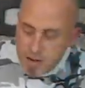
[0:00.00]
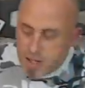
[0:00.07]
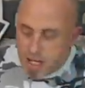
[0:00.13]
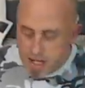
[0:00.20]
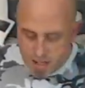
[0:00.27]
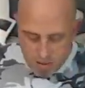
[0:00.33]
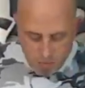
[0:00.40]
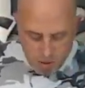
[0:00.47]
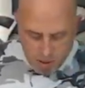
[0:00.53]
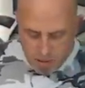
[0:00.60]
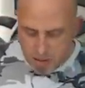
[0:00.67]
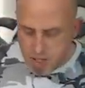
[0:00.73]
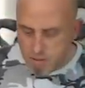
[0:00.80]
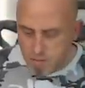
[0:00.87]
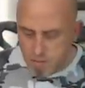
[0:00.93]
We
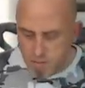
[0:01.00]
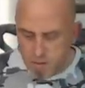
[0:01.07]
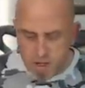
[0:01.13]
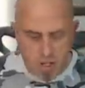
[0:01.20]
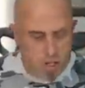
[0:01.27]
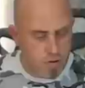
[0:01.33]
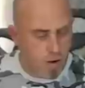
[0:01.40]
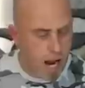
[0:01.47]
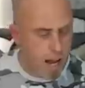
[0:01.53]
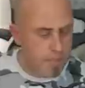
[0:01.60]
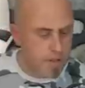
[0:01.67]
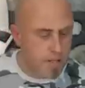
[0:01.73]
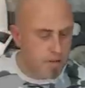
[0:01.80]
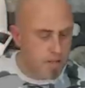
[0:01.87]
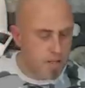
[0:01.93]
got some
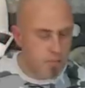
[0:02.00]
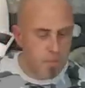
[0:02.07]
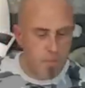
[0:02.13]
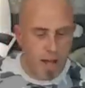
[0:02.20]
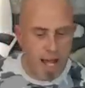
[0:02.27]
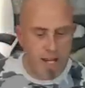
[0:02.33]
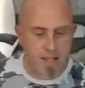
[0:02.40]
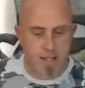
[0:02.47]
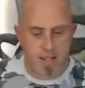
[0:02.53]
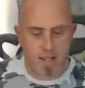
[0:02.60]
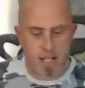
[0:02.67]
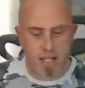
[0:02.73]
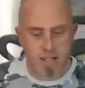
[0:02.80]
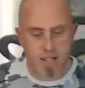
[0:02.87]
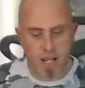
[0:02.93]
straps and some bands
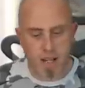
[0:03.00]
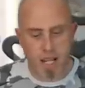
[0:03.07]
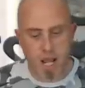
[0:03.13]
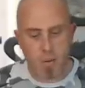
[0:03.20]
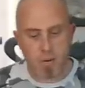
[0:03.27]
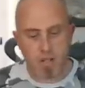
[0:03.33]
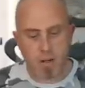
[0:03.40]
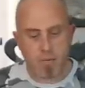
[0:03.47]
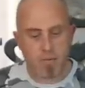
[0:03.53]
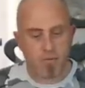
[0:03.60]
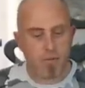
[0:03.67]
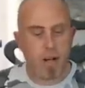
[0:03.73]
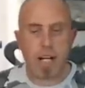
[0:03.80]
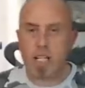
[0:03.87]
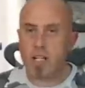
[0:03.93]
and things like that, which I've
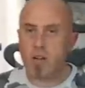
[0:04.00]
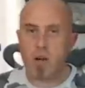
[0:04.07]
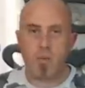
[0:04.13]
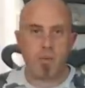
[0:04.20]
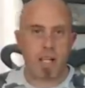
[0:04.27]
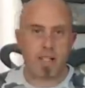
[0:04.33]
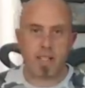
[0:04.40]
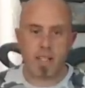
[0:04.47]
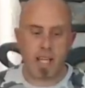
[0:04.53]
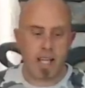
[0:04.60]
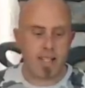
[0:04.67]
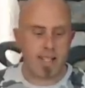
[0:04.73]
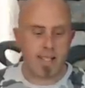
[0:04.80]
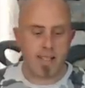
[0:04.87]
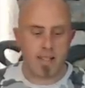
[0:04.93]
really not
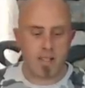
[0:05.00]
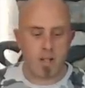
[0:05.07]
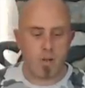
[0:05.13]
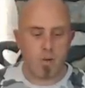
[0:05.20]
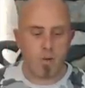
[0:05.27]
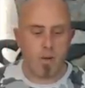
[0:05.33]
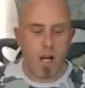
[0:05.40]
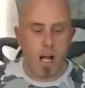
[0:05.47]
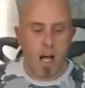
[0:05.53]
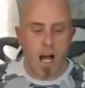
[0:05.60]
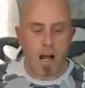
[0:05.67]
investigated at all.